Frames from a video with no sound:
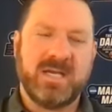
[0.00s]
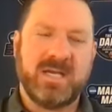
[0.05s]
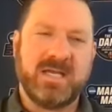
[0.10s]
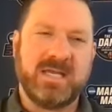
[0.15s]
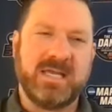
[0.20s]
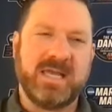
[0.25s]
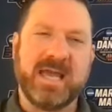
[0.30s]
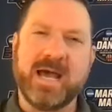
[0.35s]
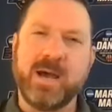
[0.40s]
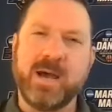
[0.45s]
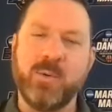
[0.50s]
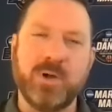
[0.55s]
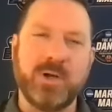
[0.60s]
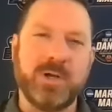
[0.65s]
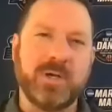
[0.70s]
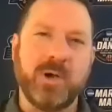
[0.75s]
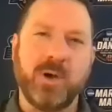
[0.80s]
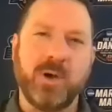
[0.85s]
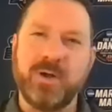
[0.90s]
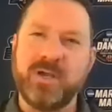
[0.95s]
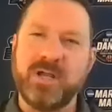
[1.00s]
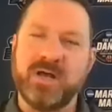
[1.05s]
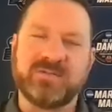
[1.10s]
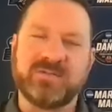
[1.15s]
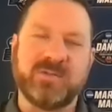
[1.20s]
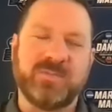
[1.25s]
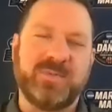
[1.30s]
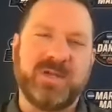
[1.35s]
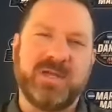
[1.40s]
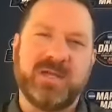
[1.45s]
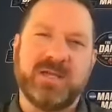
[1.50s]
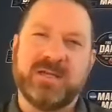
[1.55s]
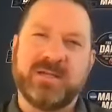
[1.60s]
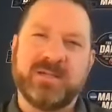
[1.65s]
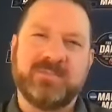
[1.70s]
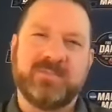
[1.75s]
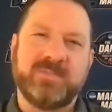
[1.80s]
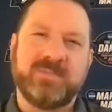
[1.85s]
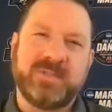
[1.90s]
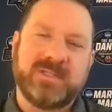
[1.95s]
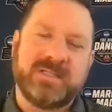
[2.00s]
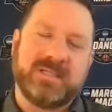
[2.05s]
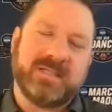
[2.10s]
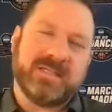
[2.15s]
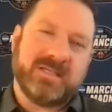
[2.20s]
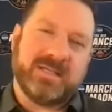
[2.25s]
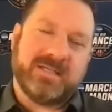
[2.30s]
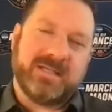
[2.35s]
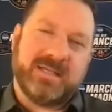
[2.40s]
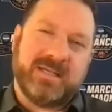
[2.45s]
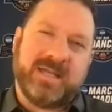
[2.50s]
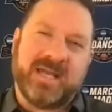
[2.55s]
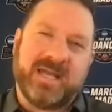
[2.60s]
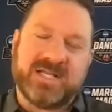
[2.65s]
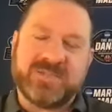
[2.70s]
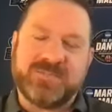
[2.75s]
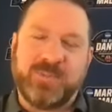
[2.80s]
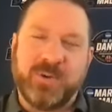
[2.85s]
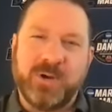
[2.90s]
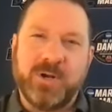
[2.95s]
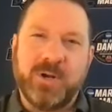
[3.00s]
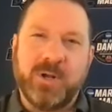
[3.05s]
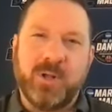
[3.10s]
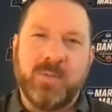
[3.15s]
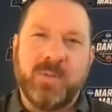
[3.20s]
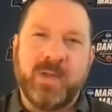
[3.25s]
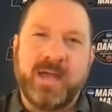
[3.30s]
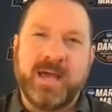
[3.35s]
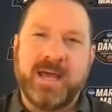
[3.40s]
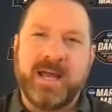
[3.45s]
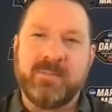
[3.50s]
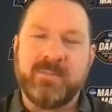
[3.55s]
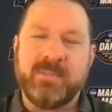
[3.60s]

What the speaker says: Yeah, I wouldn't know enough to be an expert on that.